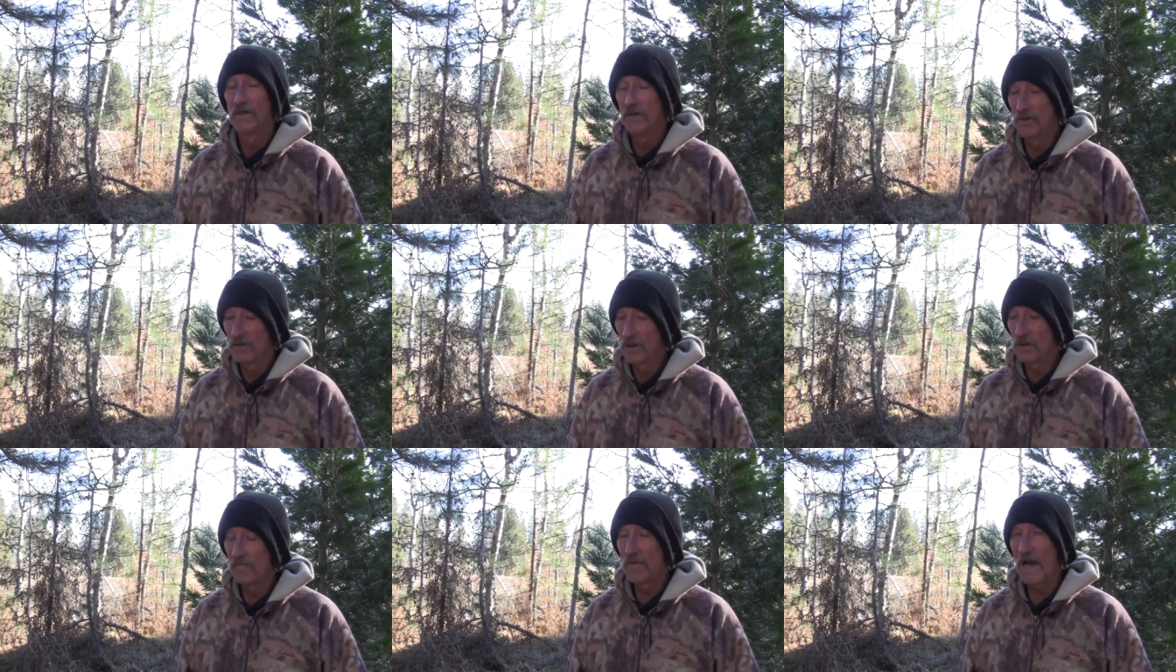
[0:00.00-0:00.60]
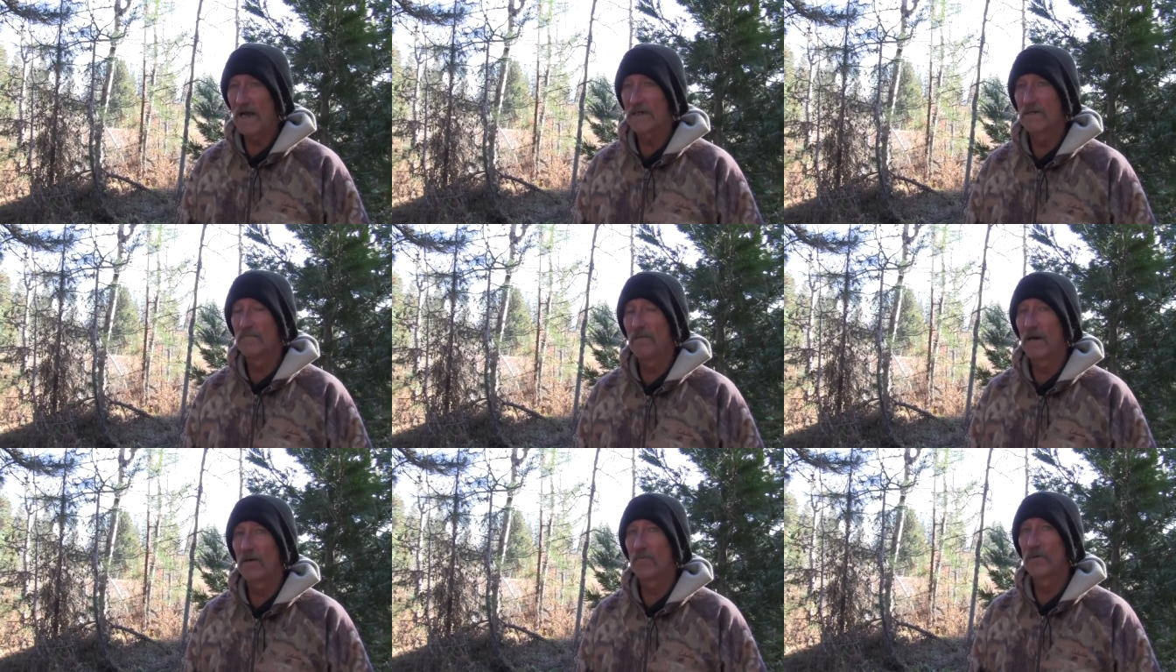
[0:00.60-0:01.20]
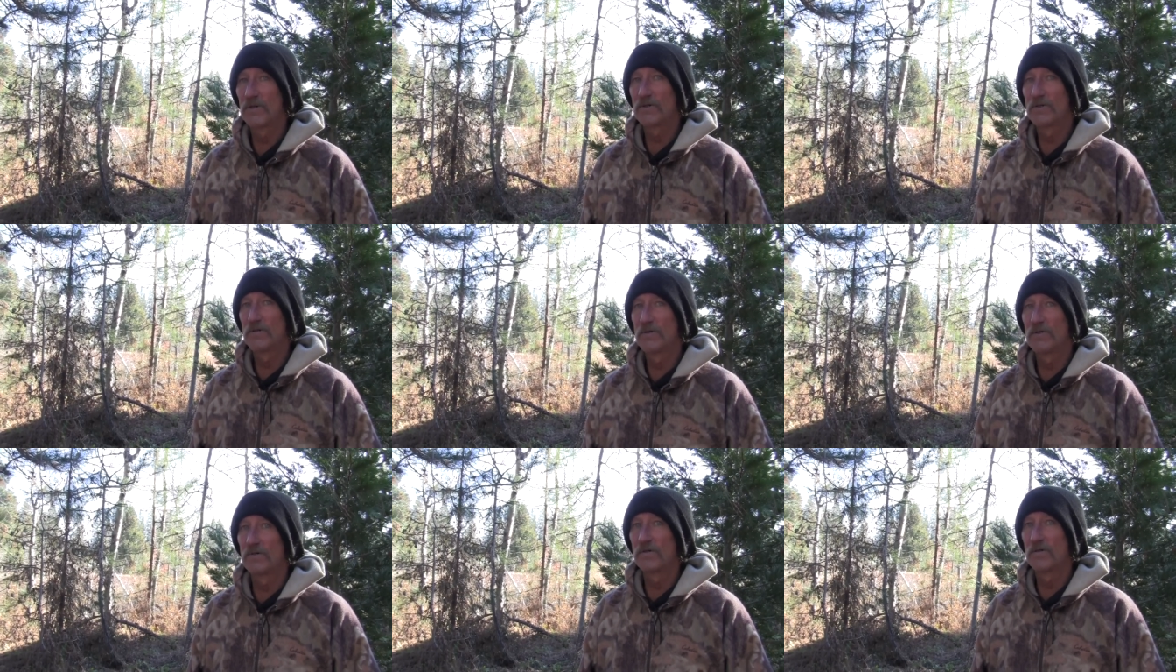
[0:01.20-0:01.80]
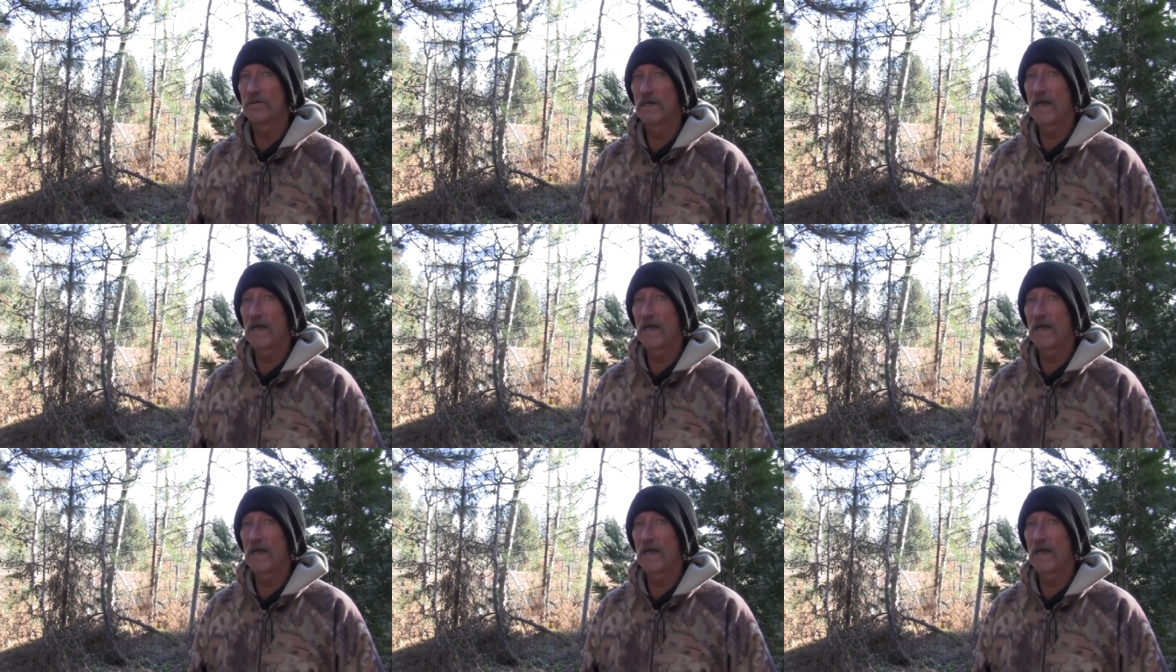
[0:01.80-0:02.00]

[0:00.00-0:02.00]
You go back to my original